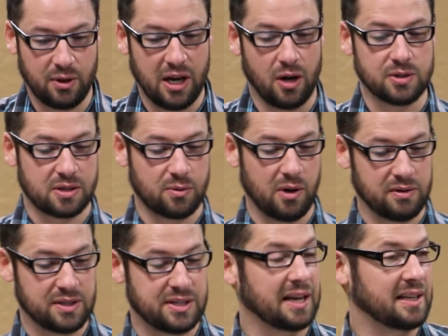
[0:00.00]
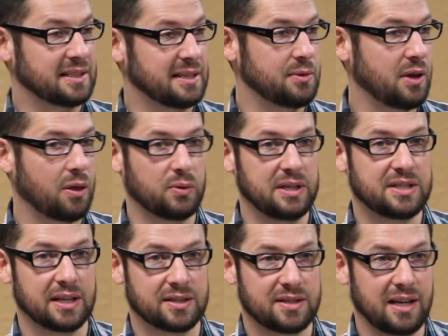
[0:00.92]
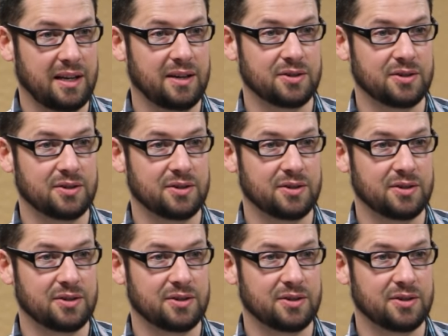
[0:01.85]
He also wrote in 2 Timothy 3:16,